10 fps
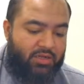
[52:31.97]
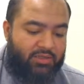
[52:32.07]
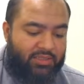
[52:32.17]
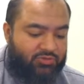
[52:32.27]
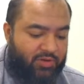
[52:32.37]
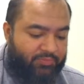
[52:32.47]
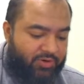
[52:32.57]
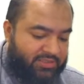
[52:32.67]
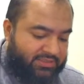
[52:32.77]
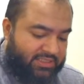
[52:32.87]
That's why
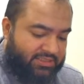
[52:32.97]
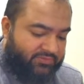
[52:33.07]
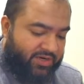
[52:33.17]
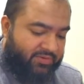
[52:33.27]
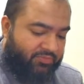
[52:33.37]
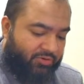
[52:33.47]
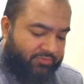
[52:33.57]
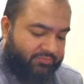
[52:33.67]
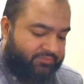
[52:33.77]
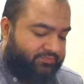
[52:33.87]
parentheses is very
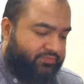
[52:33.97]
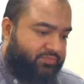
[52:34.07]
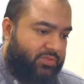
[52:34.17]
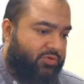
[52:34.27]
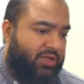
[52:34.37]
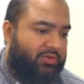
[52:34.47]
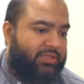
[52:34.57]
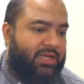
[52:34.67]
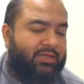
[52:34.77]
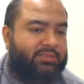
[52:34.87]
important. Without
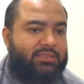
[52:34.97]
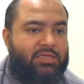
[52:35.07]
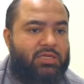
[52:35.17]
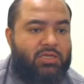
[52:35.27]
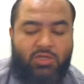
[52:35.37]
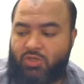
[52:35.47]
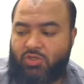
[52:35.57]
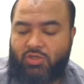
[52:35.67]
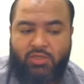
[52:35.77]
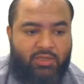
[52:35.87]
that,
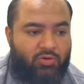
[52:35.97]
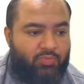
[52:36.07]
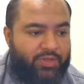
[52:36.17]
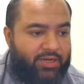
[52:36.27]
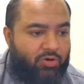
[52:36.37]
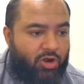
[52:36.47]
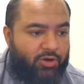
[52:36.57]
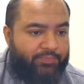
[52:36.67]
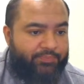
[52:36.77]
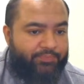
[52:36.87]
it'll be wrong.